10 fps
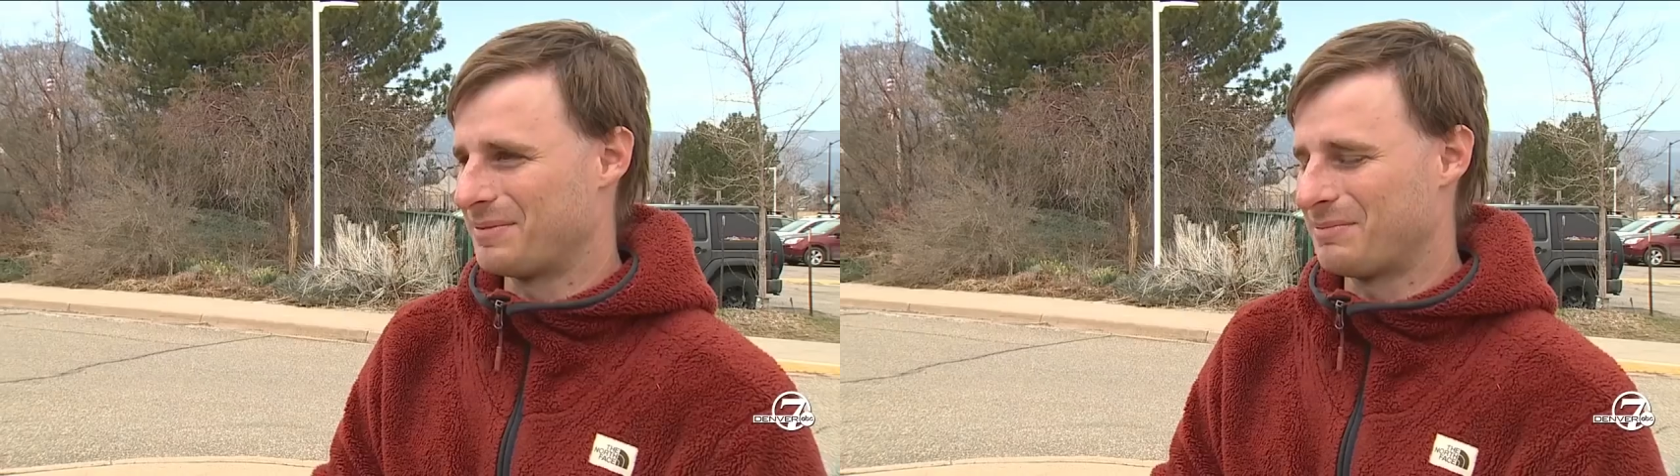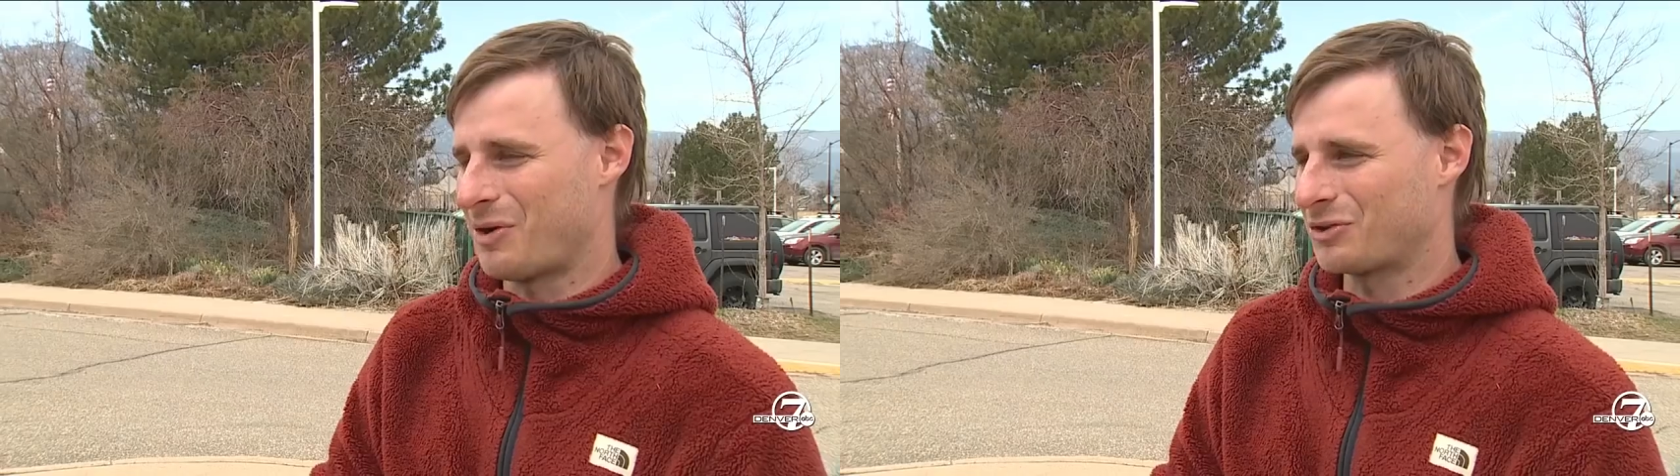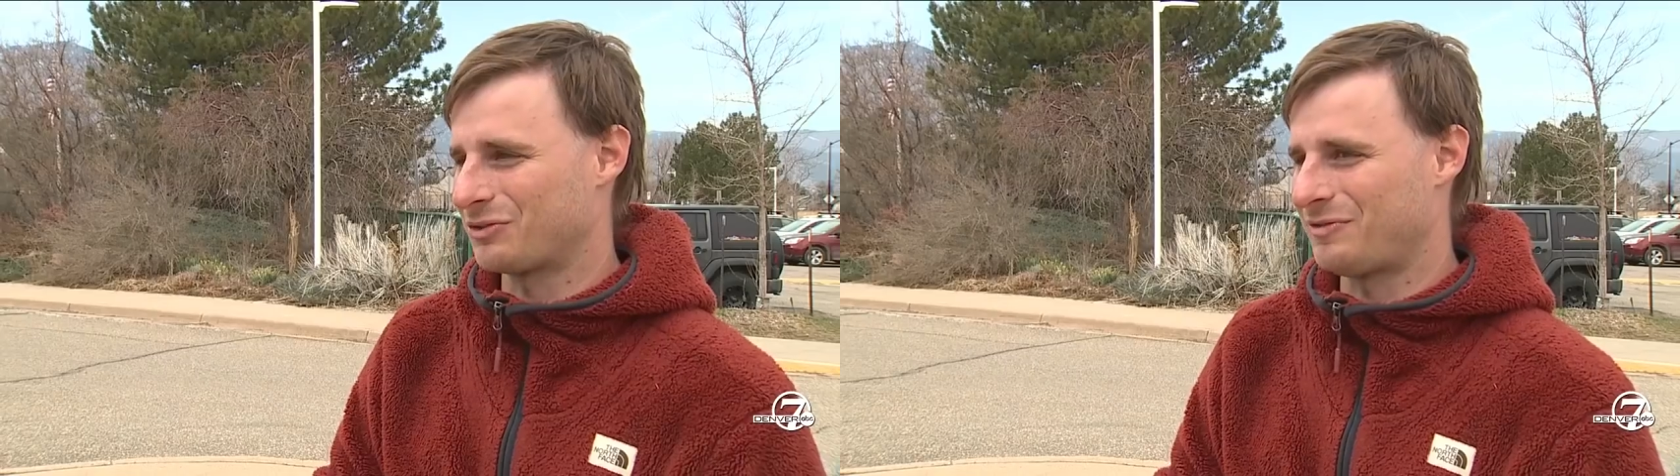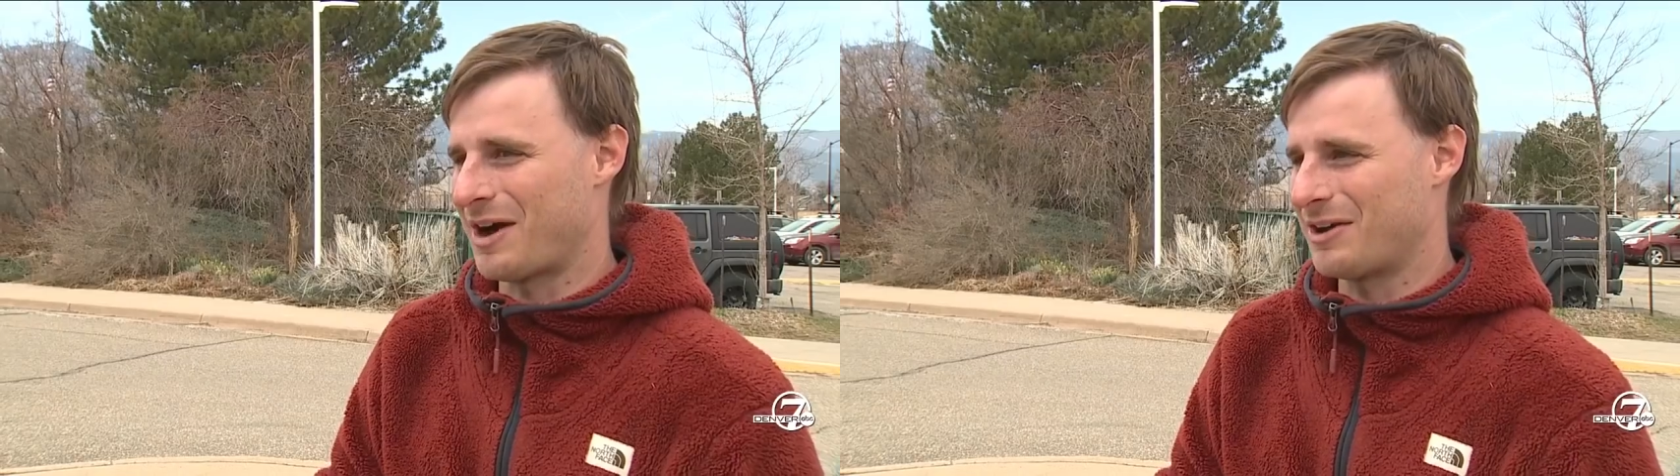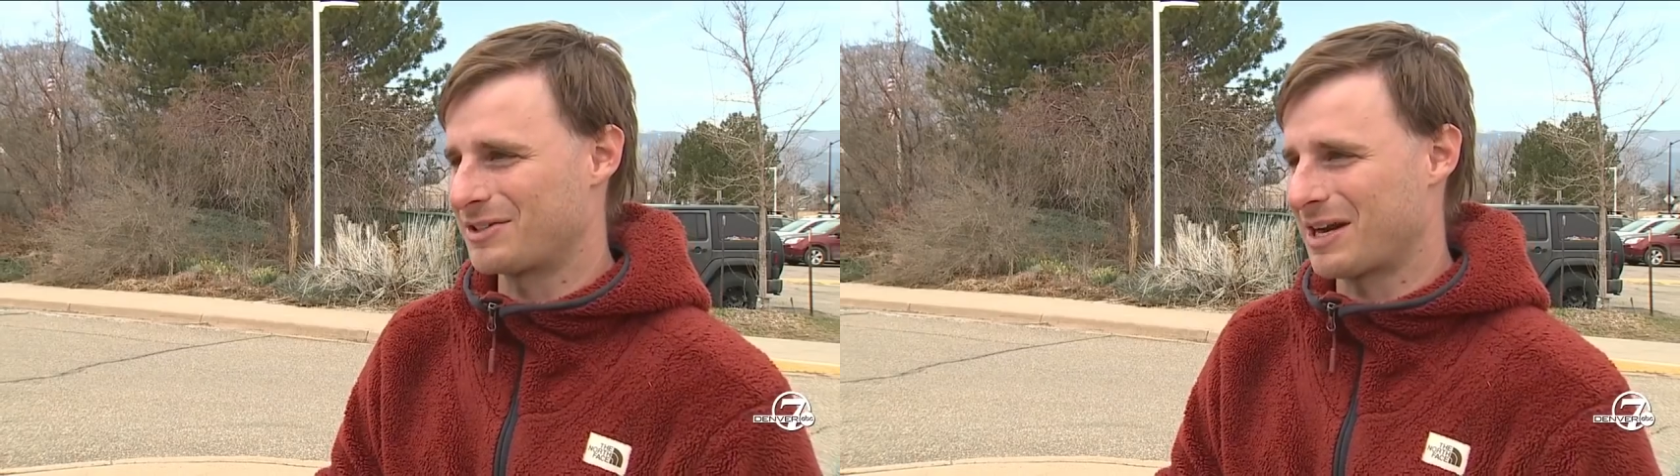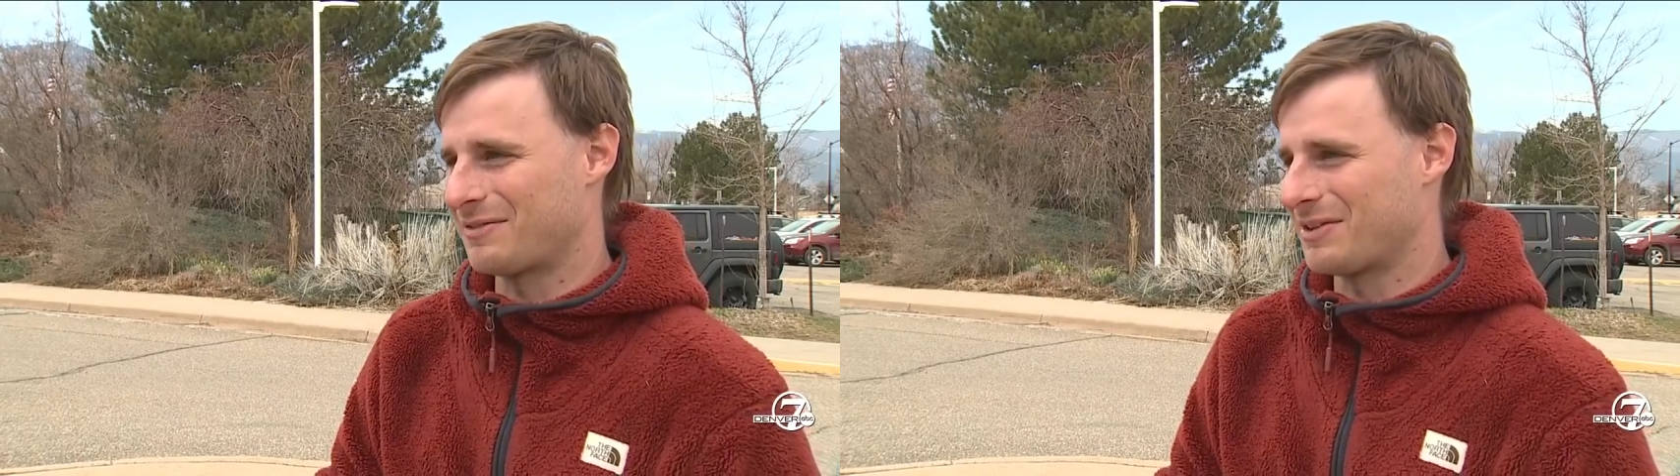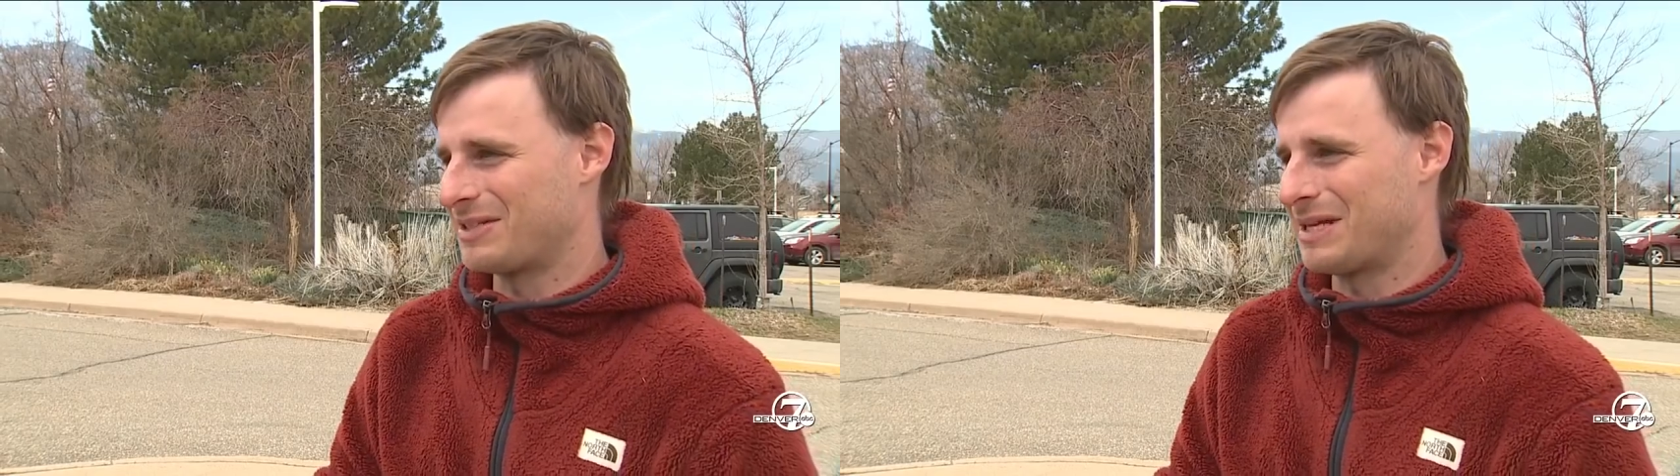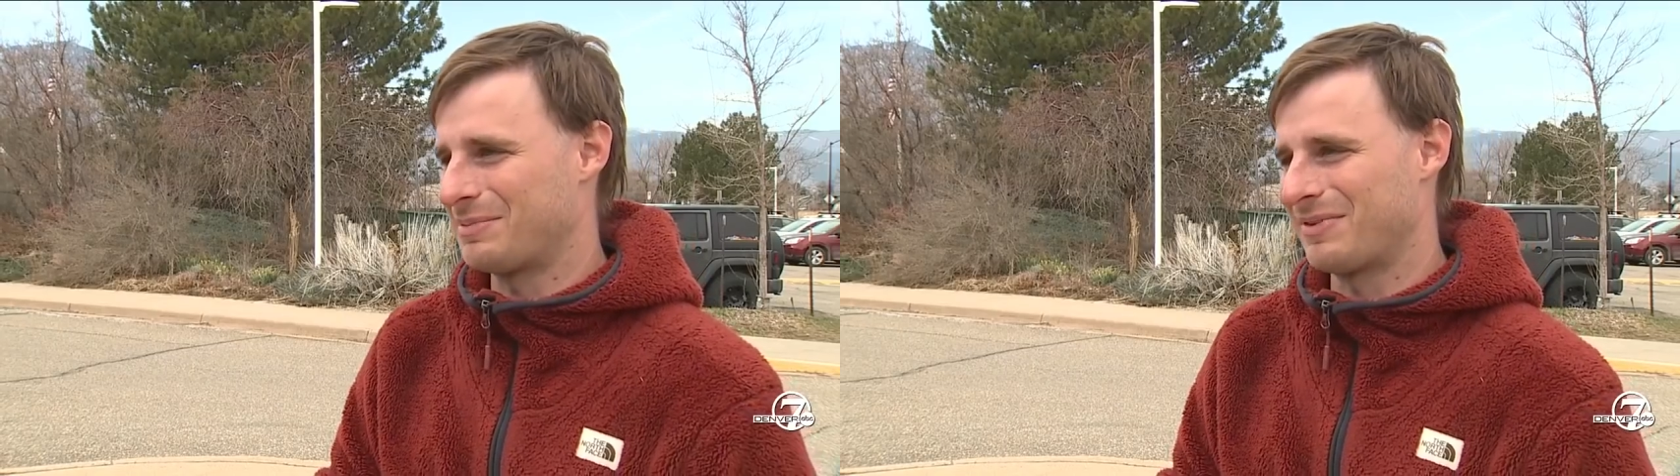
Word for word: The Marshall fire is kind of on the tip